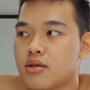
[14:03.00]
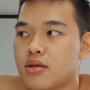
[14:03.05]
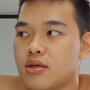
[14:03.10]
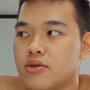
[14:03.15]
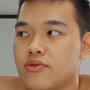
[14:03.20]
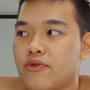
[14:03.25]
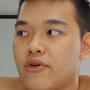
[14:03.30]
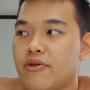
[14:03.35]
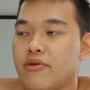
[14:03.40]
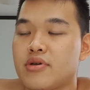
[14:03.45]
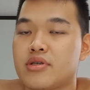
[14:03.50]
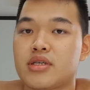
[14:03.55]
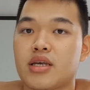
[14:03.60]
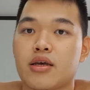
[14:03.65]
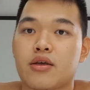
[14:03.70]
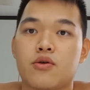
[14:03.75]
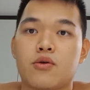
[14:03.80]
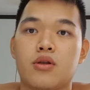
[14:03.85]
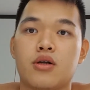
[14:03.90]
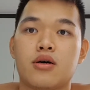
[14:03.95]
is very
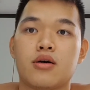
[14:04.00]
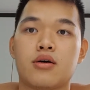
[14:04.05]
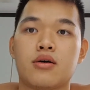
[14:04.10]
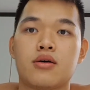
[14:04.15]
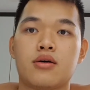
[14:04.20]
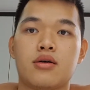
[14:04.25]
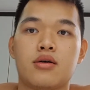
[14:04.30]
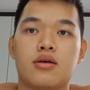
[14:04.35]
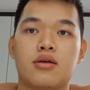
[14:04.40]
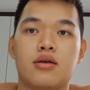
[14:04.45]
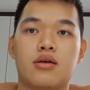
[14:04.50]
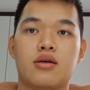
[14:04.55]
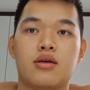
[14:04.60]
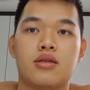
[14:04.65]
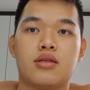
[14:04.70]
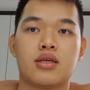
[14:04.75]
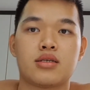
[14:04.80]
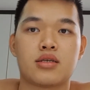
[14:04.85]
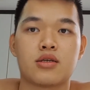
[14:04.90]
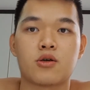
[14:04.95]
secular
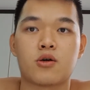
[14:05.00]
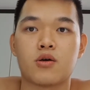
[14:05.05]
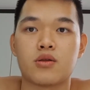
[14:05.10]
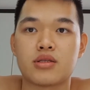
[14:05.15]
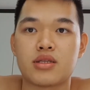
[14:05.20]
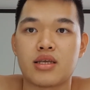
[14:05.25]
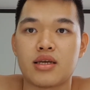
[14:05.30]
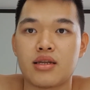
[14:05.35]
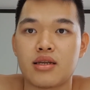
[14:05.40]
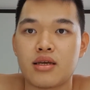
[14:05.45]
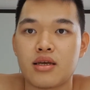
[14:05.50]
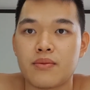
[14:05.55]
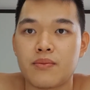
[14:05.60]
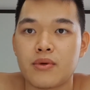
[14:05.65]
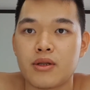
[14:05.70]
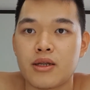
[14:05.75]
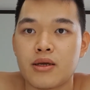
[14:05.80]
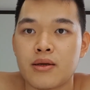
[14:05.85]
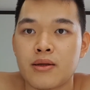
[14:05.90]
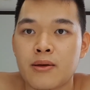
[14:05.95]
it doesn't contain him
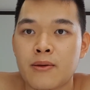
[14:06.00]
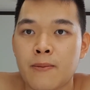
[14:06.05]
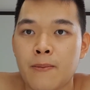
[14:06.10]
in it